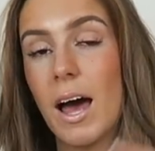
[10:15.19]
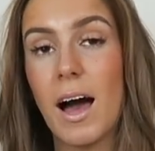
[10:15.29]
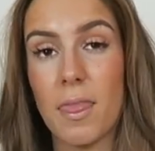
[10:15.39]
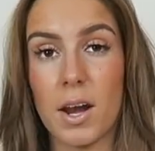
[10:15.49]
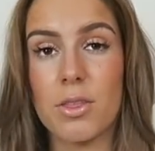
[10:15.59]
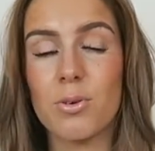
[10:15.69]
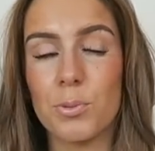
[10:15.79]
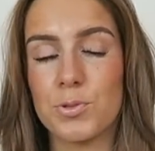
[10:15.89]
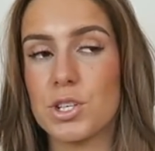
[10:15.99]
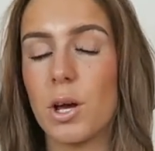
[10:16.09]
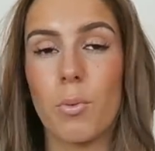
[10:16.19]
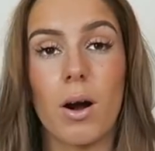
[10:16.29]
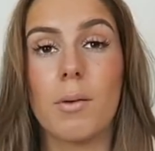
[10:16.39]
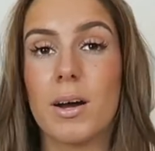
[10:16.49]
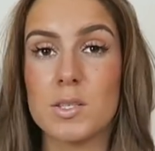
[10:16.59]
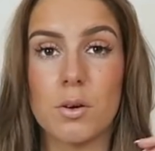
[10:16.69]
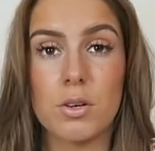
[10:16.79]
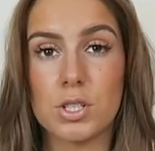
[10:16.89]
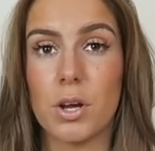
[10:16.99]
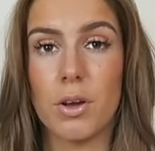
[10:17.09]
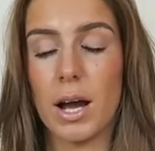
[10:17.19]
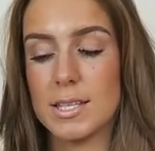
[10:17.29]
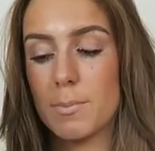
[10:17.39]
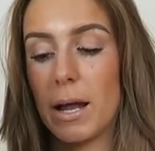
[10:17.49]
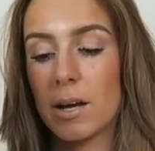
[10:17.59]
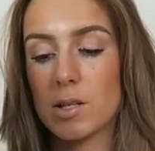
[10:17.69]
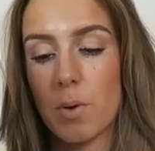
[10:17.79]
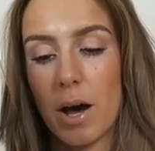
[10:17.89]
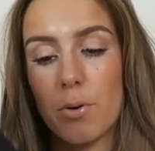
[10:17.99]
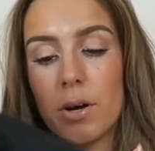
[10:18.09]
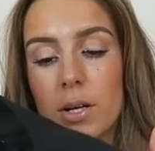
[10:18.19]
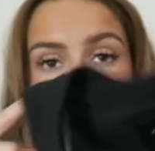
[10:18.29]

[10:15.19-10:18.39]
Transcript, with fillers: and then I thought do you know what I might as well show you guys the black as well